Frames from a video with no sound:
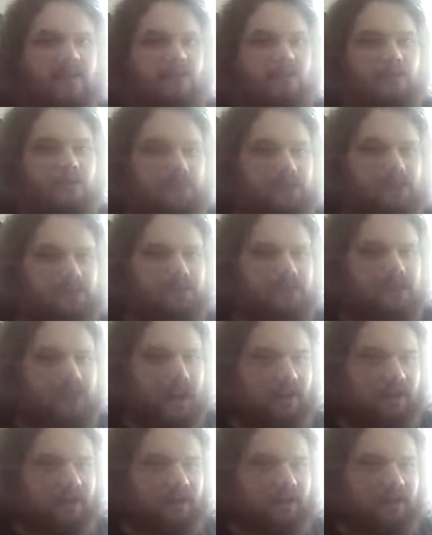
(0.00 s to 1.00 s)
actual real
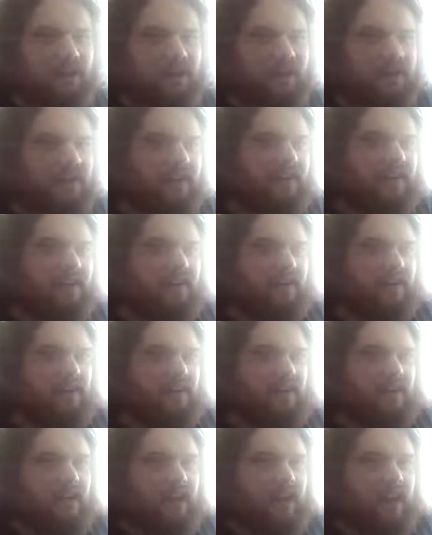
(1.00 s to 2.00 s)
shovels.
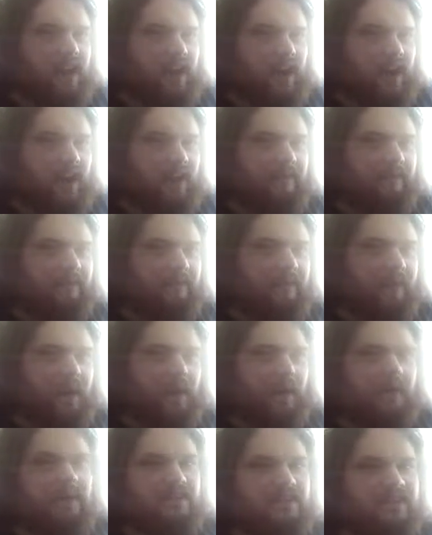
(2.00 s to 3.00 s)

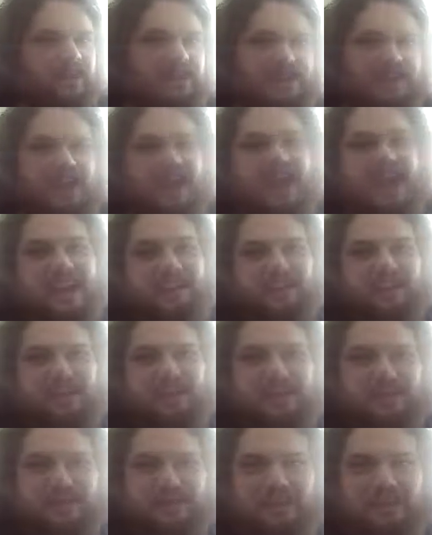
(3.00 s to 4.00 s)
CJ actually
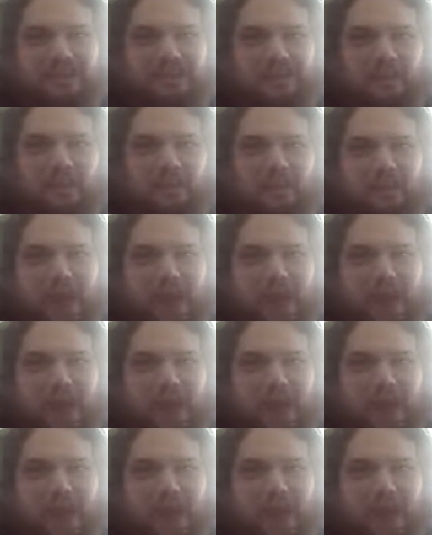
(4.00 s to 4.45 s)
turned into